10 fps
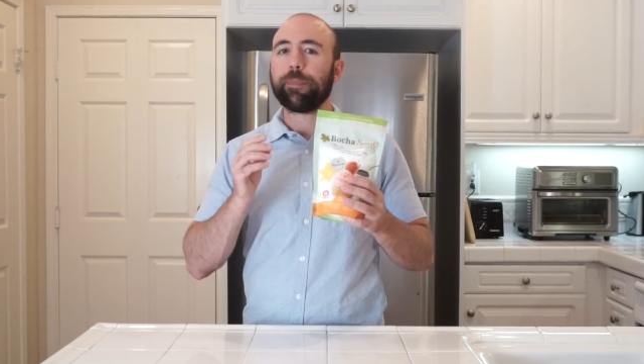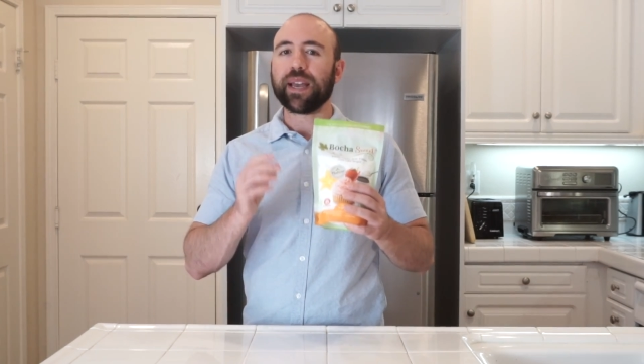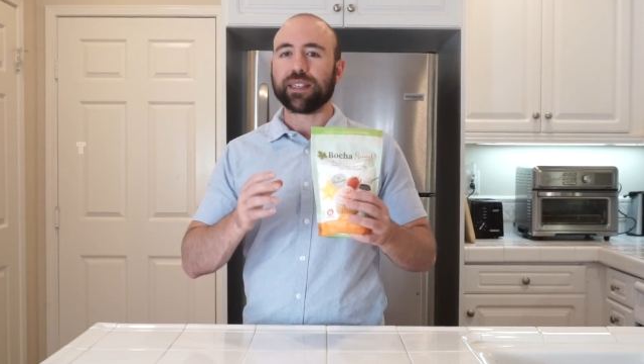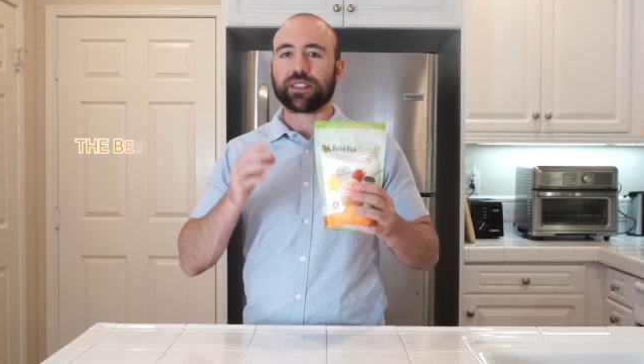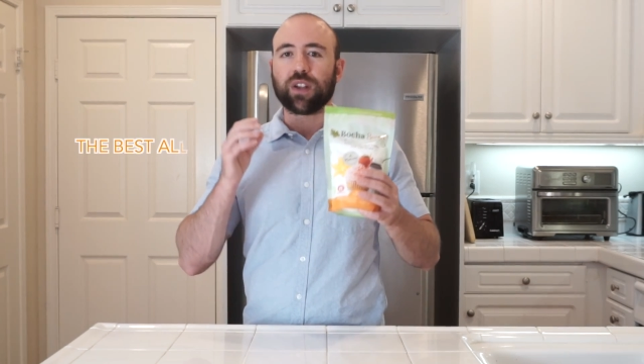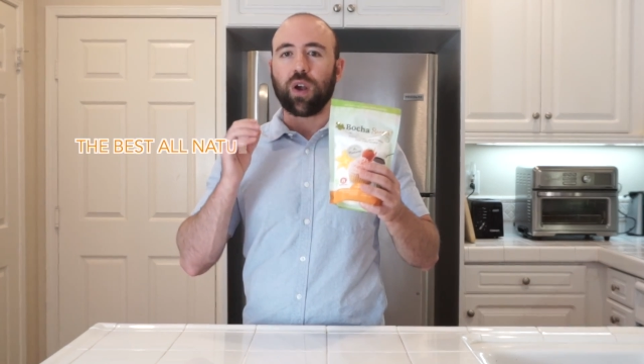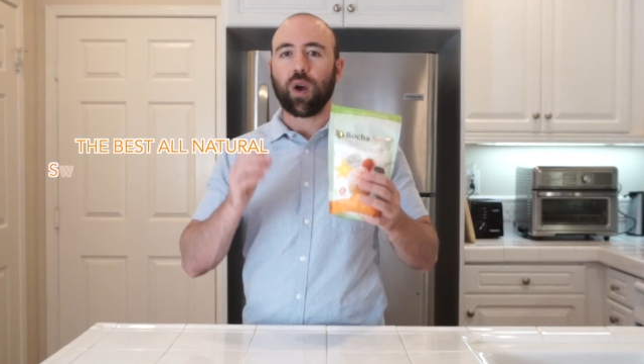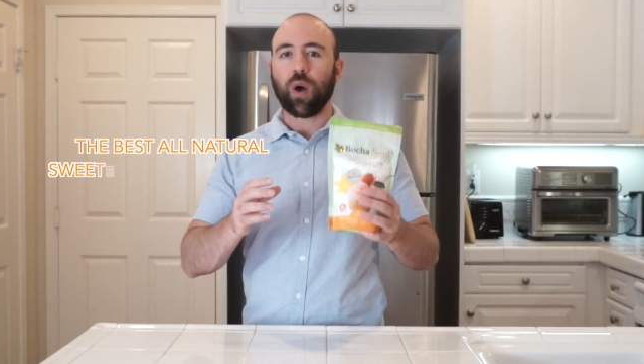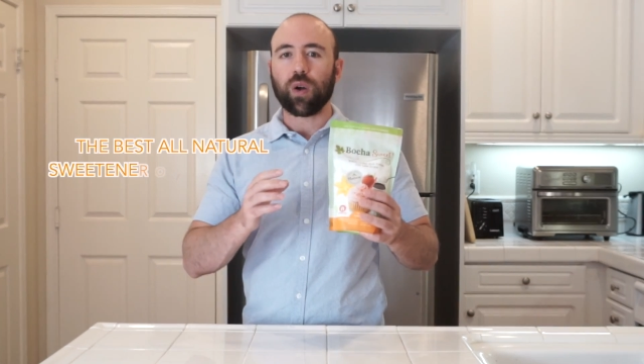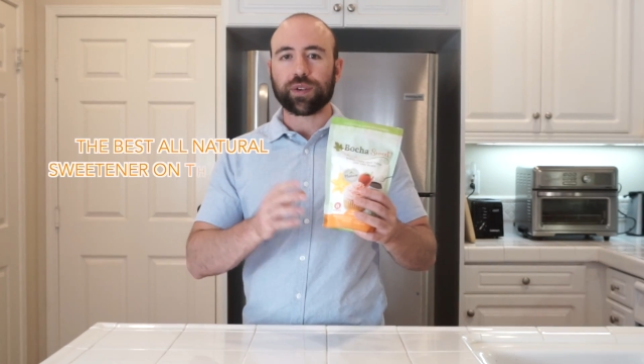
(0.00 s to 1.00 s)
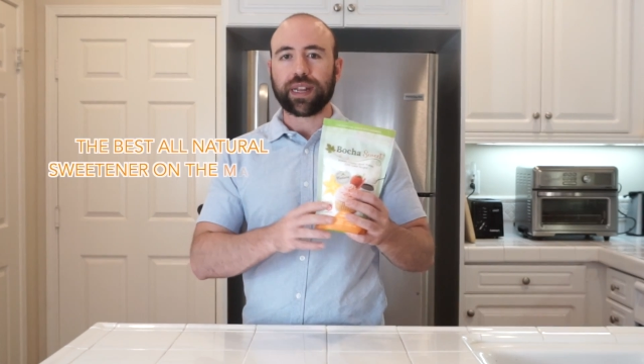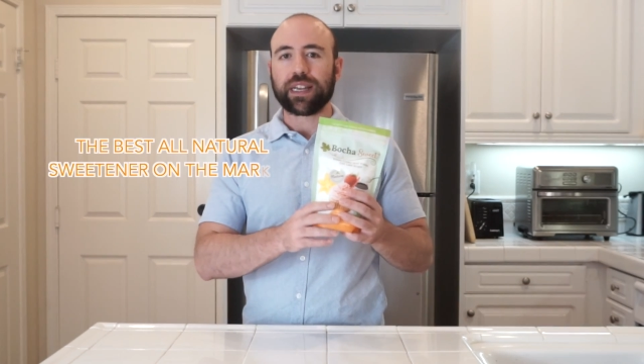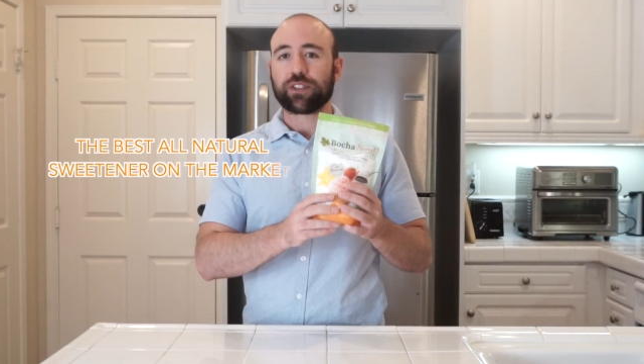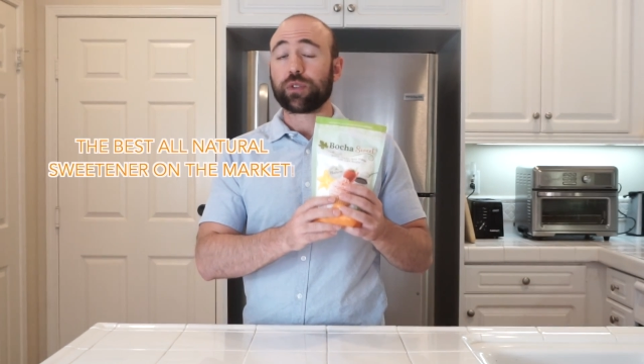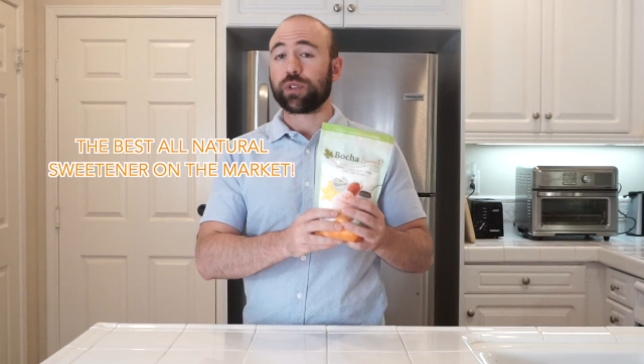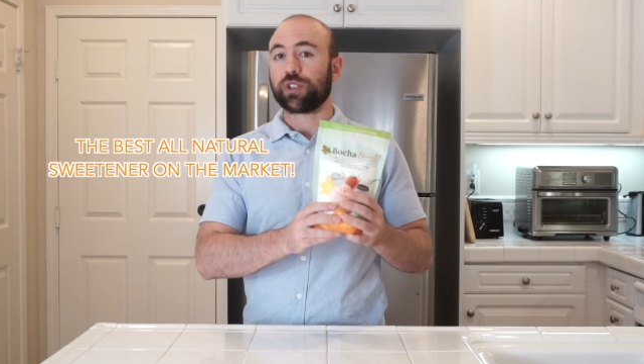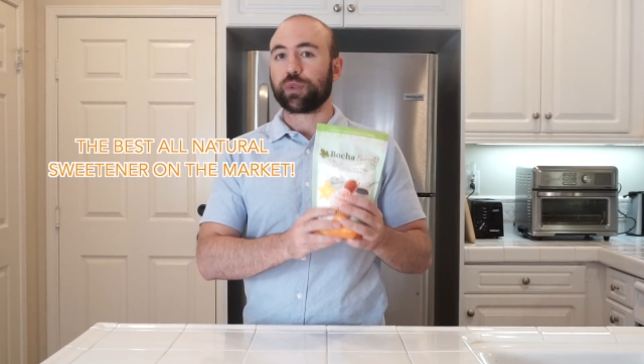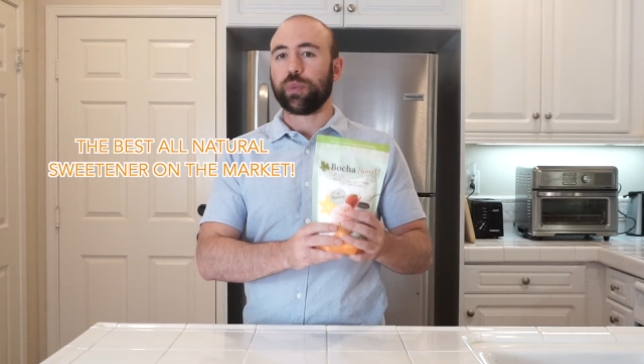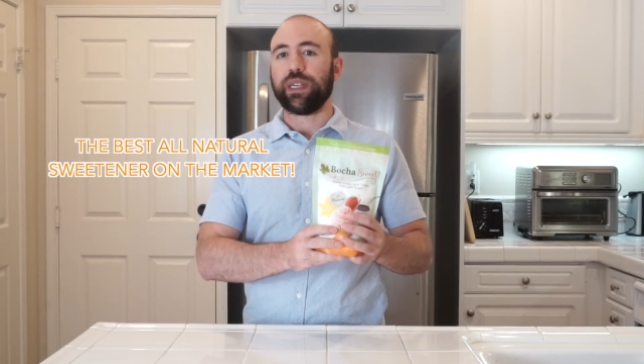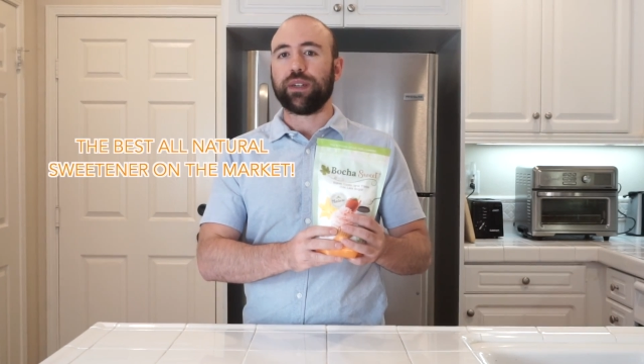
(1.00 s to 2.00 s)
best all-natural
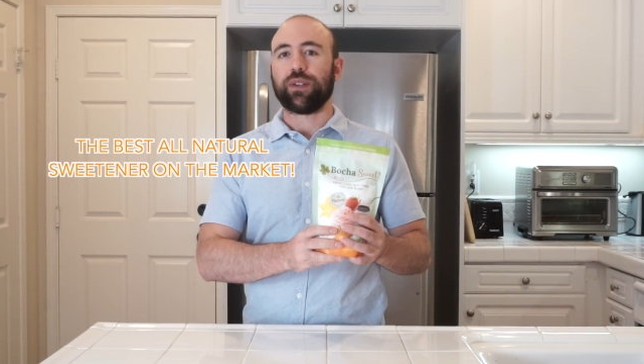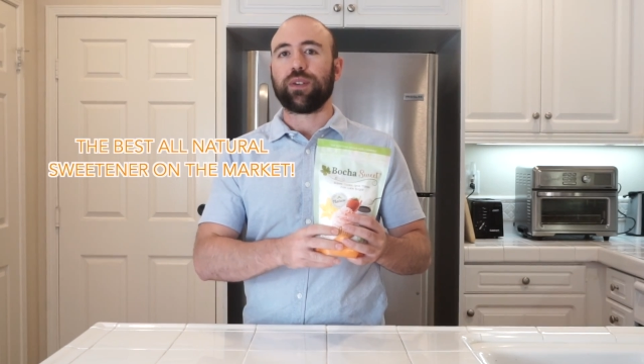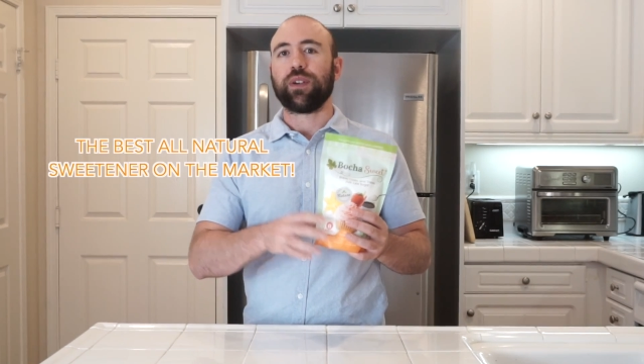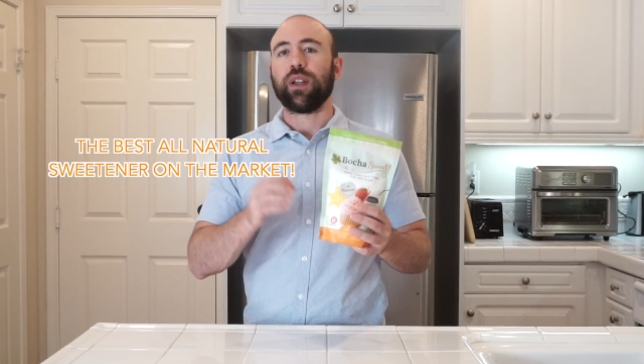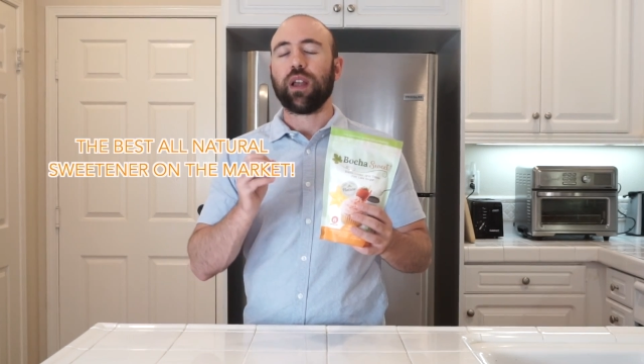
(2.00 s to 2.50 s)
sweetener